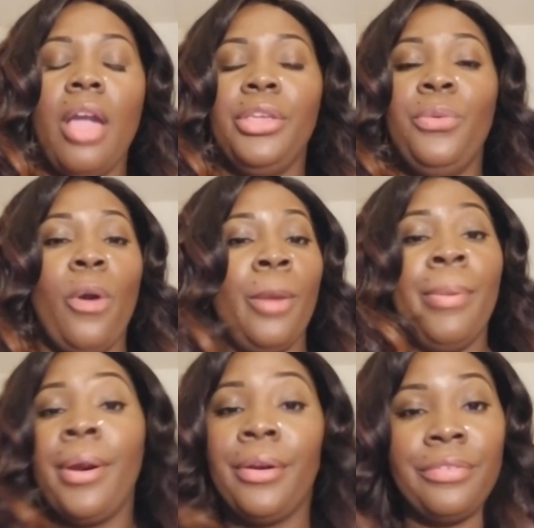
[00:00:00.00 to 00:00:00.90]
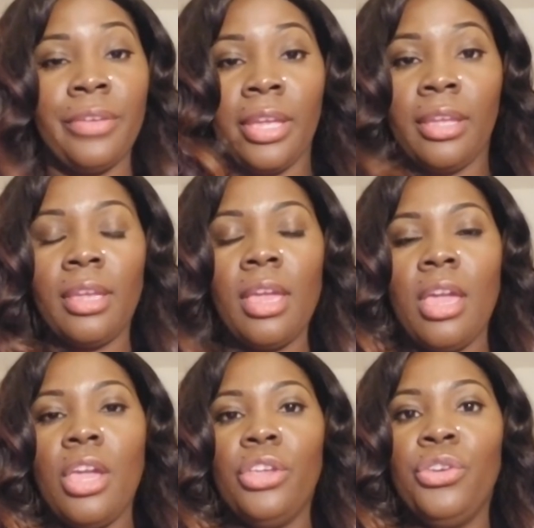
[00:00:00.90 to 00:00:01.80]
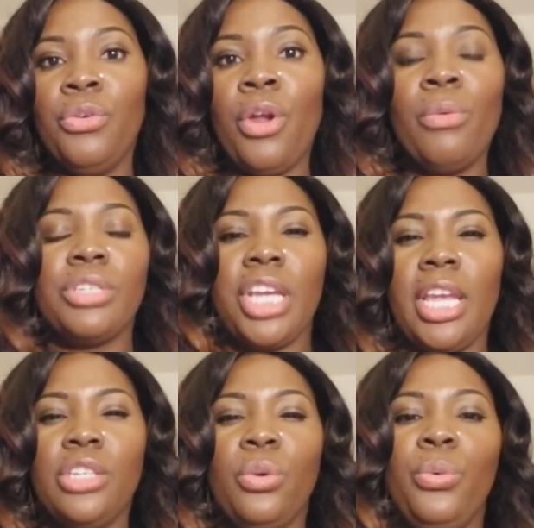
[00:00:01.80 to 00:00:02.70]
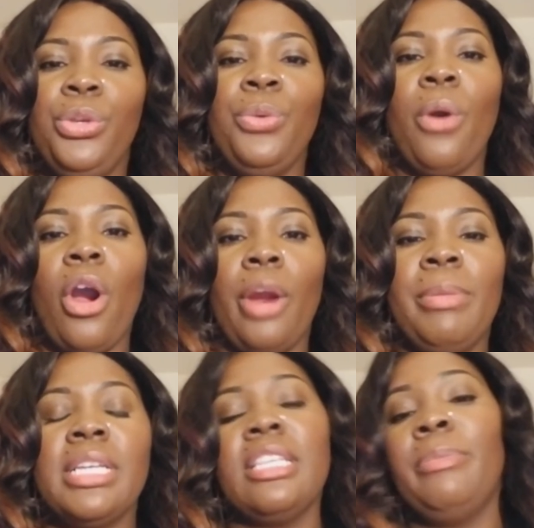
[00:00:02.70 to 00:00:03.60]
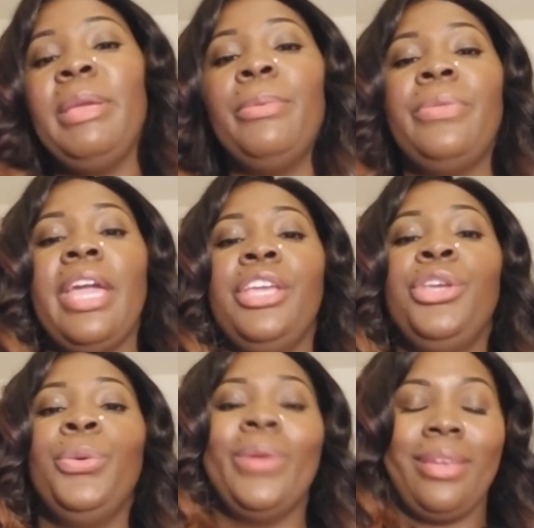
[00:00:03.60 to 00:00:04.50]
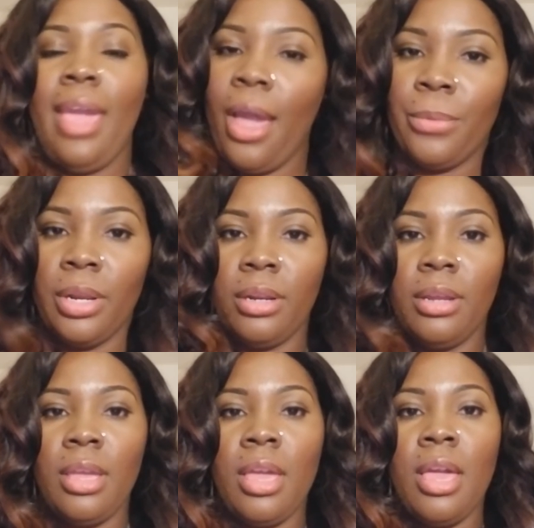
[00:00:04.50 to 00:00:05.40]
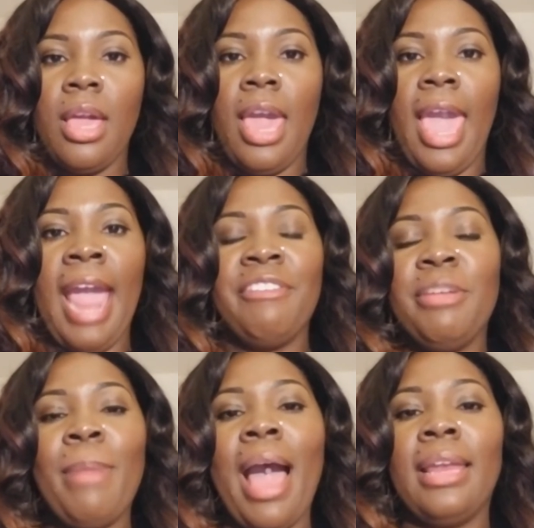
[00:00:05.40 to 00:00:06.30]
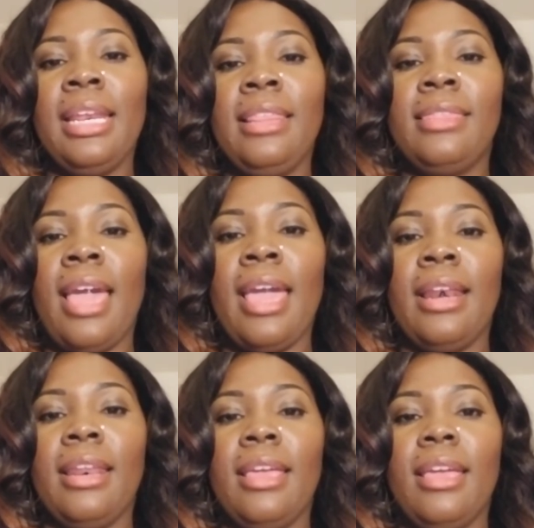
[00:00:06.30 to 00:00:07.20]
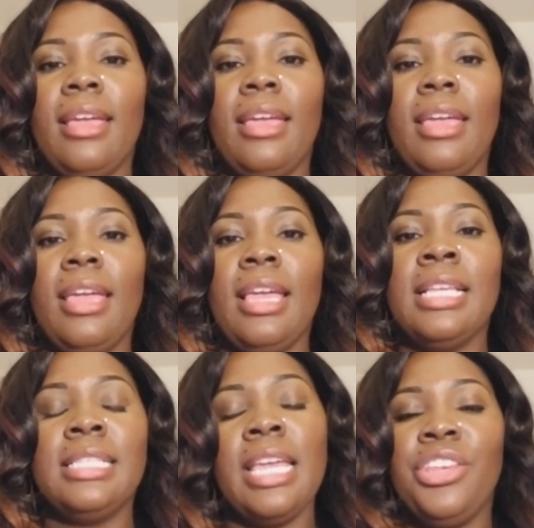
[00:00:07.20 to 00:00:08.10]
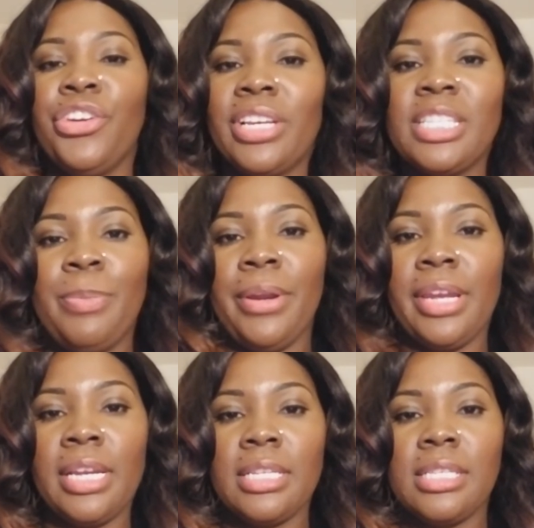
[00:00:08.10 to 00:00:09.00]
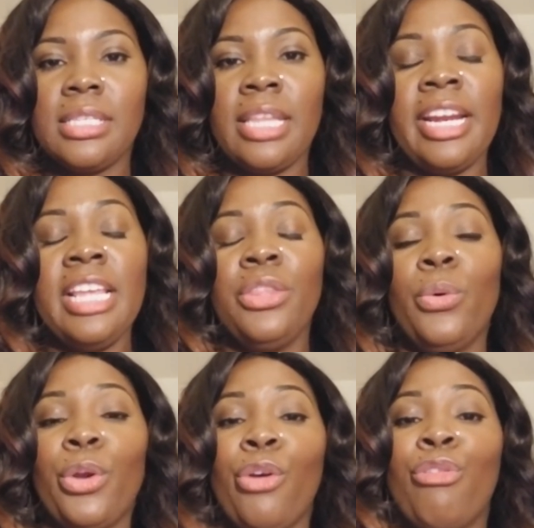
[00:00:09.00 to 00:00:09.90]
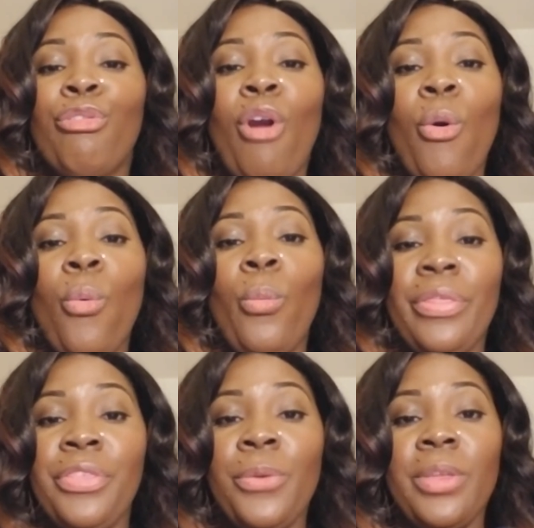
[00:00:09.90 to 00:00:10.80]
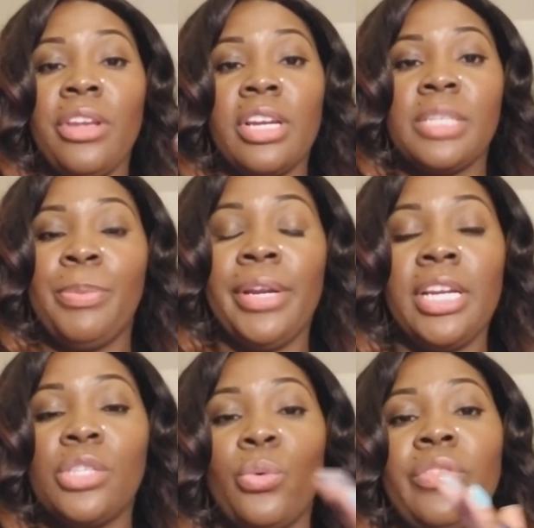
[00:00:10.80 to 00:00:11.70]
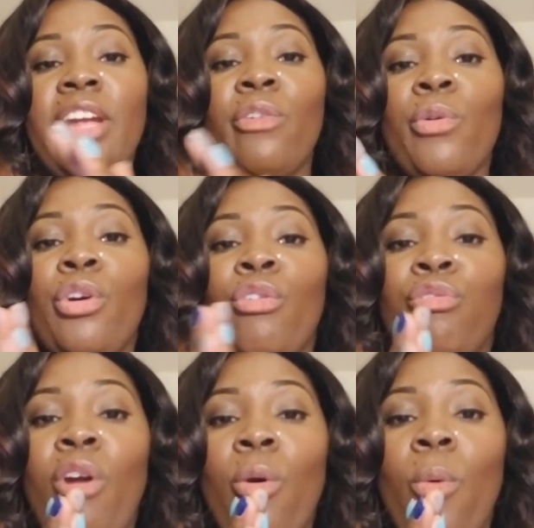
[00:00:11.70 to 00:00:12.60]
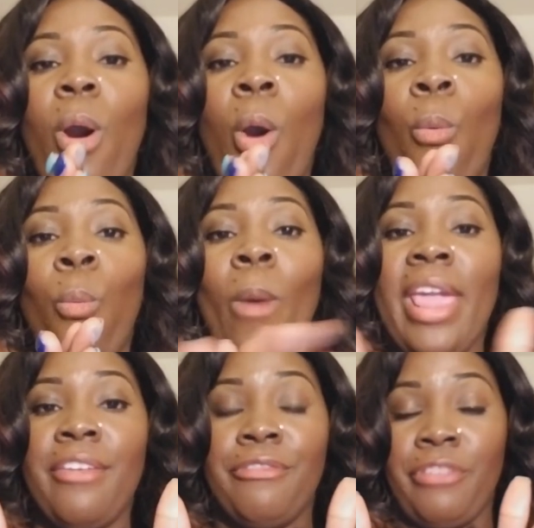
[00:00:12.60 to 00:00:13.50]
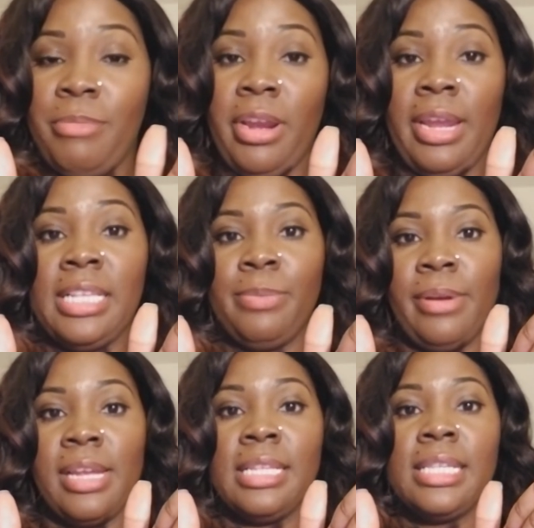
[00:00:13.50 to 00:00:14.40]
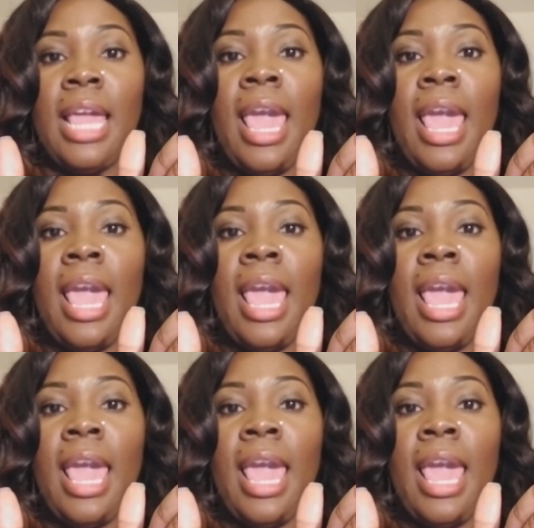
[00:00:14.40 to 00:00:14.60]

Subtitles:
You aren't perfect. You don't change who you are because of the people that you encounter. Everybody that is in your experience, they're either going to grow with you in your experience or they're going to grow away from your experience.